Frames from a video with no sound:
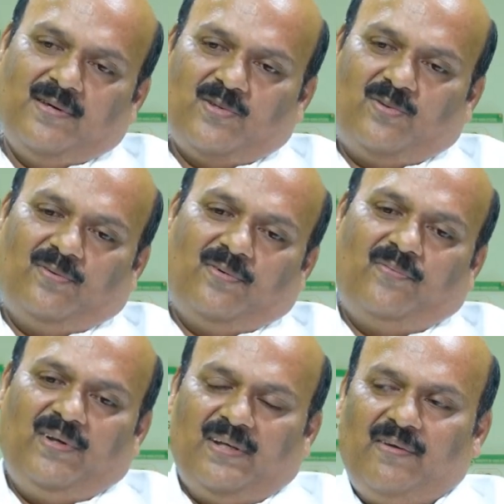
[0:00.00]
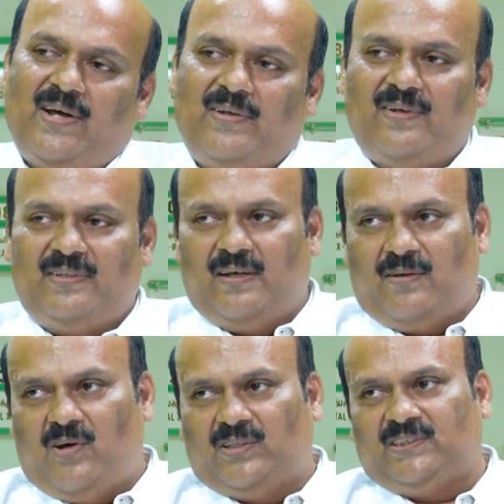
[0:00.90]
So we'll evaluate the
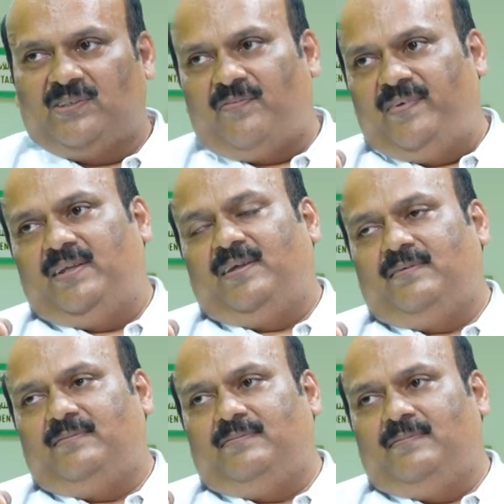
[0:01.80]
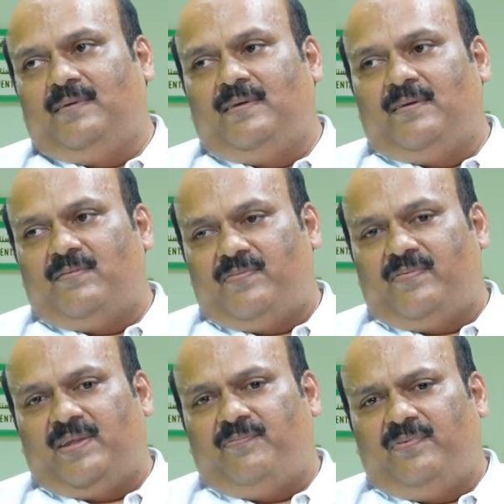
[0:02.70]
causes of weakening.
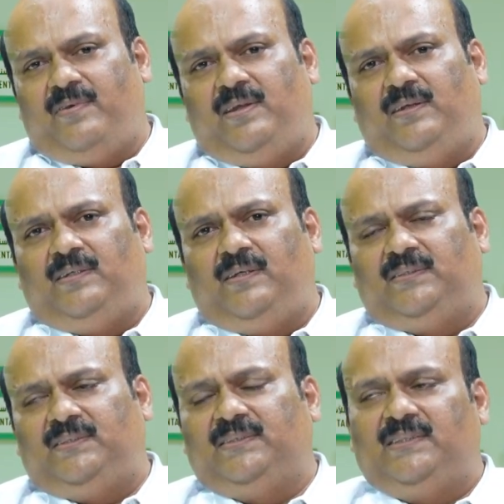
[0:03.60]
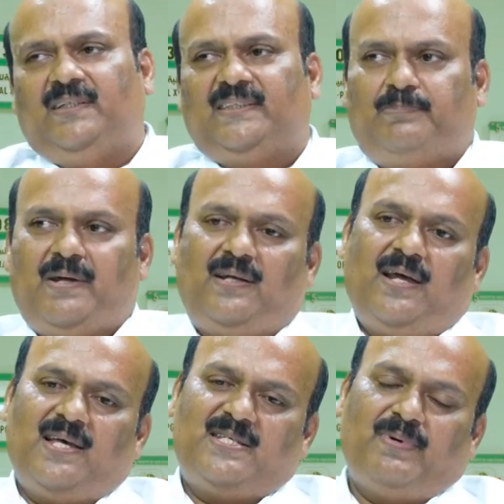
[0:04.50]
If we search in this
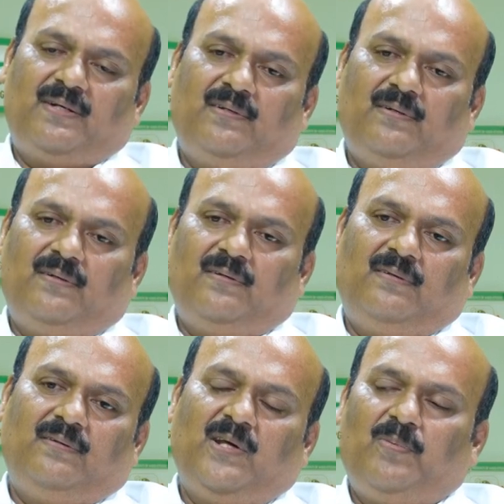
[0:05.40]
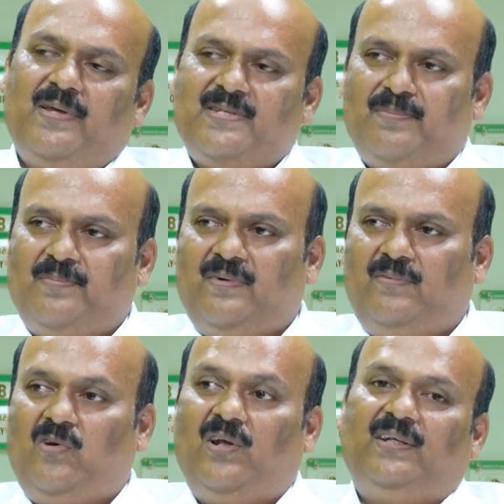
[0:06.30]
aspect, there will be some,
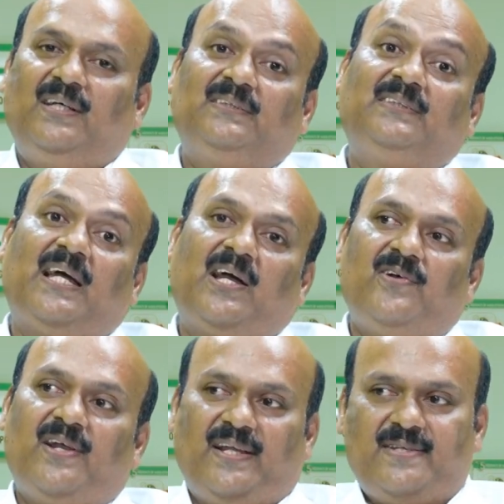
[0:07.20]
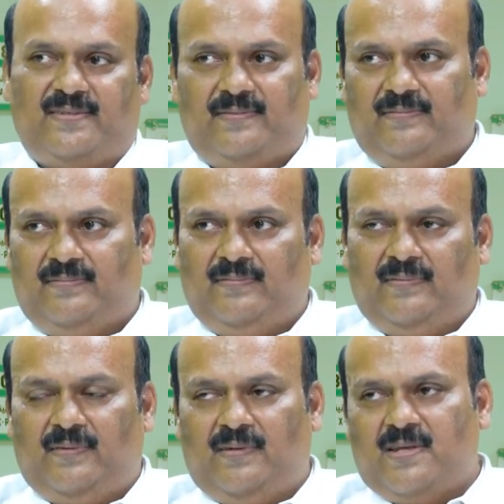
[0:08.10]
we call it as secondaries.
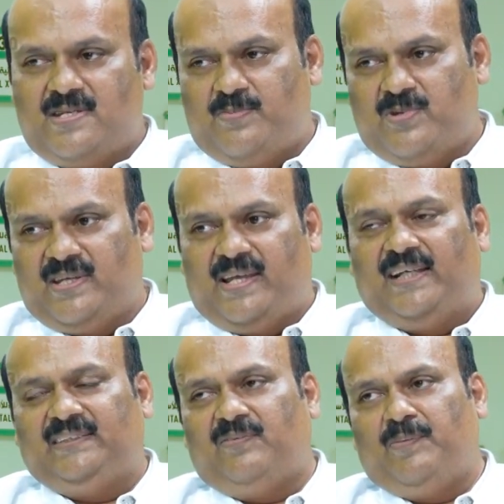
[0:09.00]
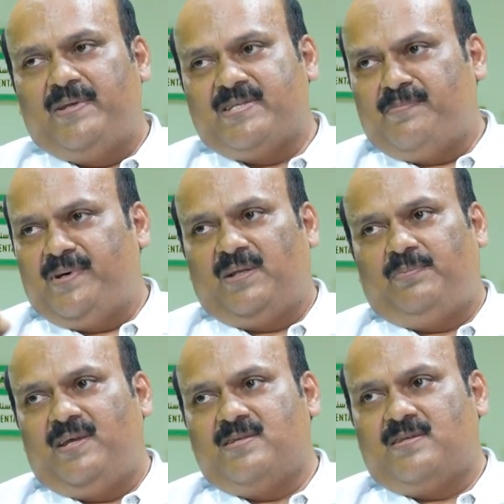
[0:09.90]
Suppose the cancer will be some other
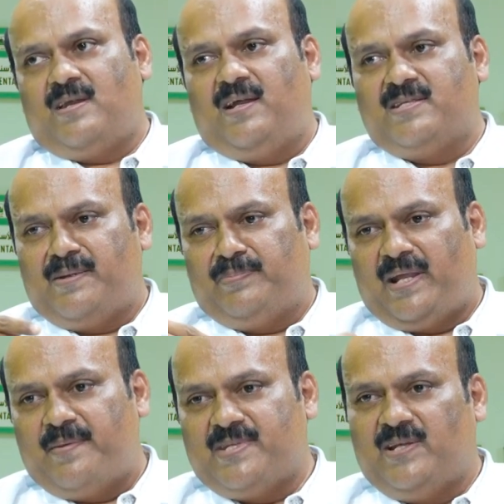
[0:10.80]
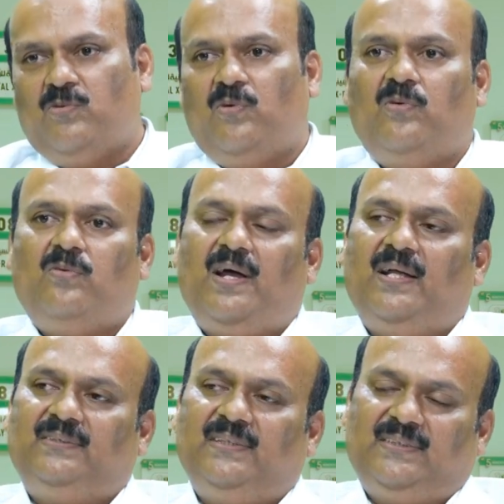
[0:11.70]
place, and sometimes it go
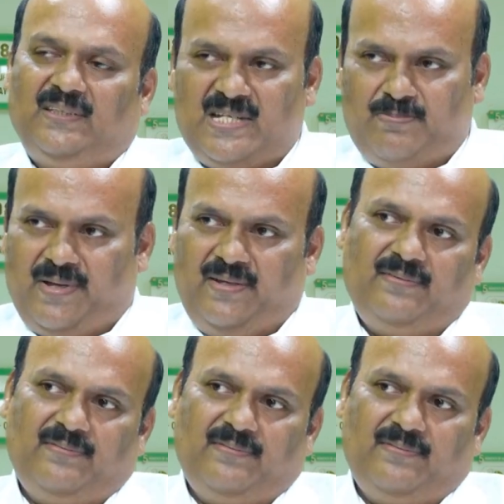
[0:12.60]
and sits in the spine.